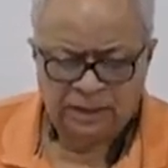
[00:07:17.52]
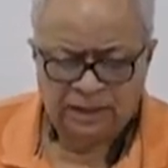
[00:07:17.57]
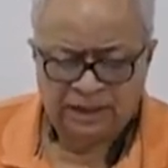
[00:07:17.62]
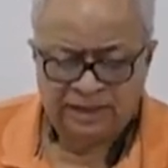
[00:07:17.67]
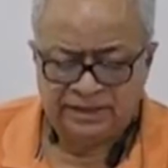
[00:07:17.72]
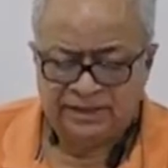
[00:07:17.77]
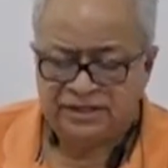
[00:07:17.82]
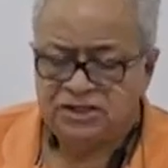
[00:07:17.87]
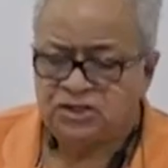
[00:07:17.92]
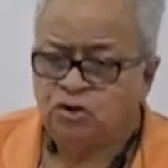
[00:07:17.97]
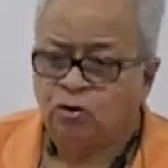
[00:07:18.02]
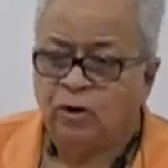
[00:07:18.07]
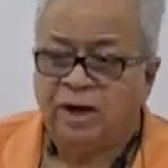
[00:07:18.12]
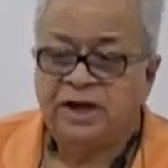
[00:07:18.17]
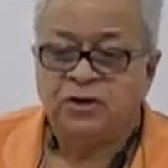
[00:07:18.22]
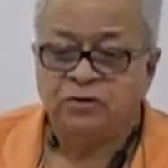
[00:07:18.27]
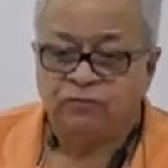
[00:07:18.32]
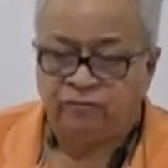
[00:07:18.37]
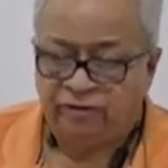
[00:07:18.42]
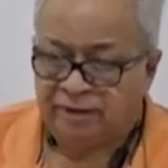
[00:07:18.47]
And then
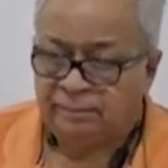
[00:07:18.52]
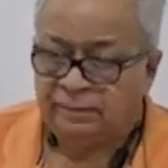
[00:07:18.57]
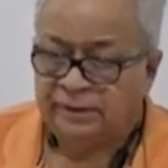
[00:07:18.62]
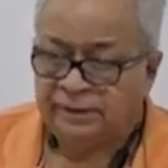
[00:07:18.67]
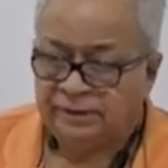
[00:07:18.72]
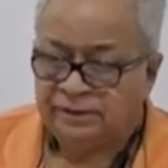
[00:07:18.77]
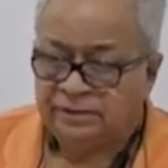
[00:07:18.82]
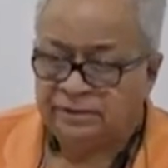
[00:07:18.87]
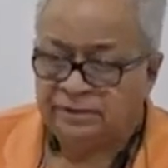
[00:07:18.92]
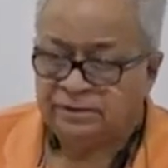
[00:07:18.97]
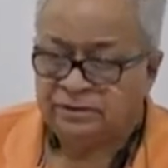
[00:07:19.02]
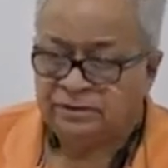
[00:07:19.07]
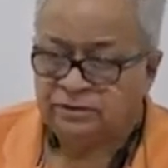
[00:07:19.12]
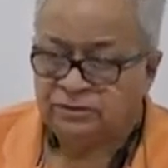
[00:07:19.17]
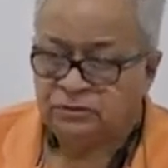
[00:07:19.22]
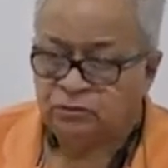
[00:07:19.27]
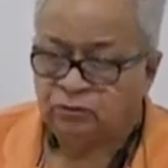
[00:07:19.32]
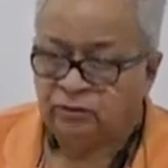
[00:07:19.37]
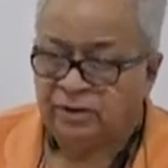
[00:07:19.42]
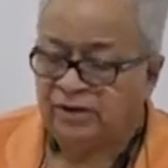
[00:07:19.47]
joint family.
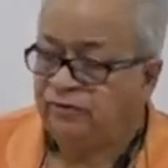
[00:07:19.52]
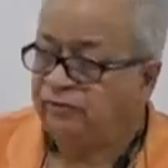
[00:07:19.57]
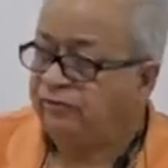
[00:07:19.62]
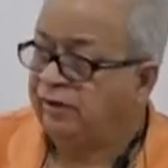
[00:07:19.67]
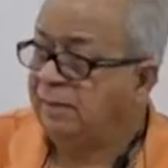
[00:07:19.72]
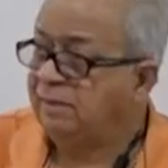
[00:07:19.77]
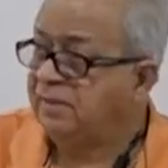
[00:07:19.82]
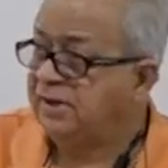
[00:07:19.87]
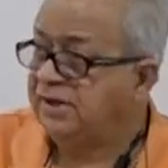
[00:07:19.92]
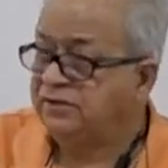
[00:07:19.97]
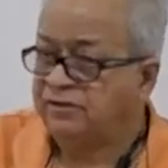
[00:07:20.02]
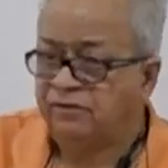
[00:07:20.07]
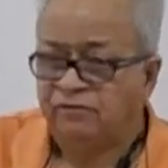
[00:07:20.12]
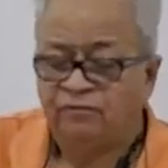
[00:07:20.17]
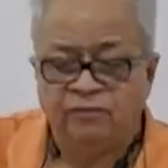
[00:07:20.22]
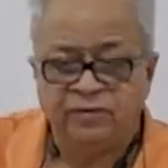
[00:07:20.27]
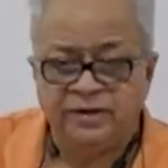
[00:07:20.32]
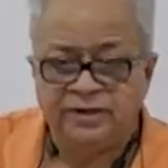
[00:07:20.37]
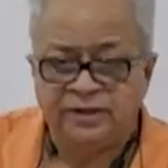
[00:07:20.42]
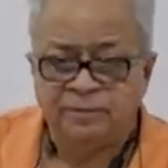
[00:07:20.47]
Joint family is a
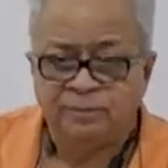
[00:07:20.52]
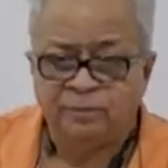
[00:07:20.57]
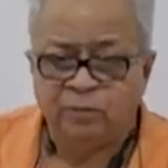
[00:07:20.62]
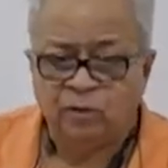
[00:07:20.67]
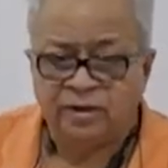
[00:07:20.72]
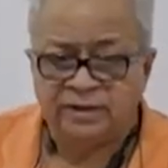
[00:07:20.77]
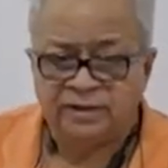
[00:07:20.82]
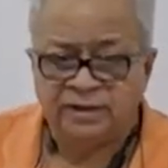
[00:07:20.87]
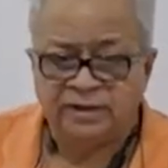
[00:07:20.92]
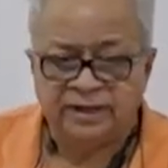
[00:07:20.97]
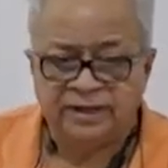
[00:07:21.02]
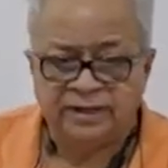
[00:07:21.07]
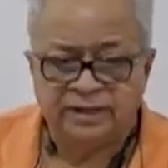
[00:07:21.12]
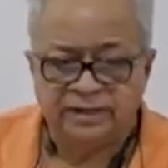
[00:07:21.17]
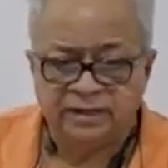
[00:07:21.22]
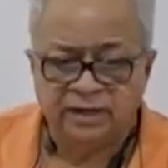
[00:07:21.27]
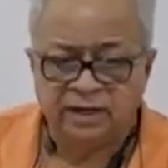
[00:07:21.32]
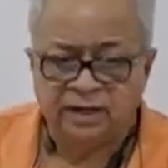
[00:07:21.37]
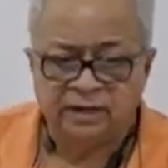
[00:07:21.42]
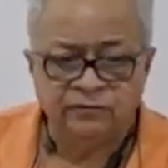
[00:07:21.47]
very important
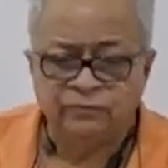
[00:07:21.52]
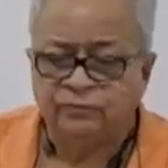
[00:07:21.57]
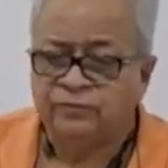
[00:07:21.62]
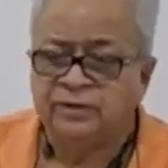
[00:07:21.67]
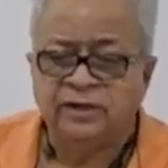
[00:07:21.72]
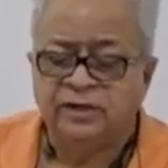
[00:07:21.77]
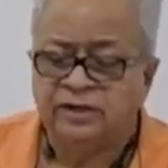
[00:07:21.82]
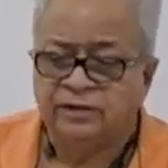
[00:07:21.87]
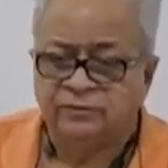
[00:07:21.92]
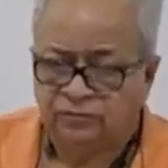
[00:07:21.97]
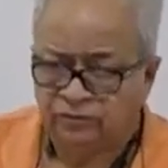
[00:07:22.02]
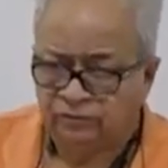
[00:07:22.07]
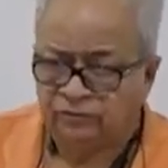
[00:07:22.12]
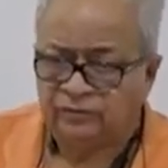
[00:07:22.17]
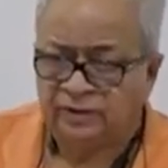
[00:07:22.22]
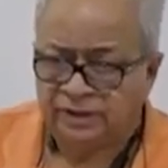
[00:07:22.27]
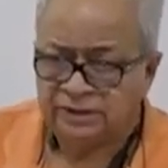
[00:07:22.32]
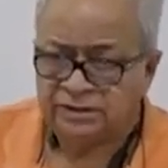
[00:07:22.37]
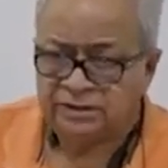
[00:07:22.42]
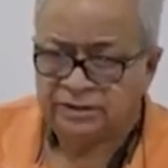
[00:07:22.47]
area of Indian
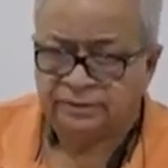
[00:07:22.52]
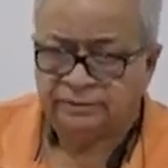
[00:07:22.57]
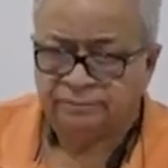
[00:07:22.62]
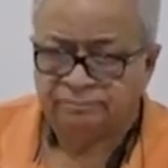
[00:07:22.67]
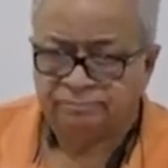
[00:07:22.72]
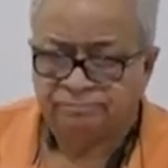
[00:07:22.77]
society.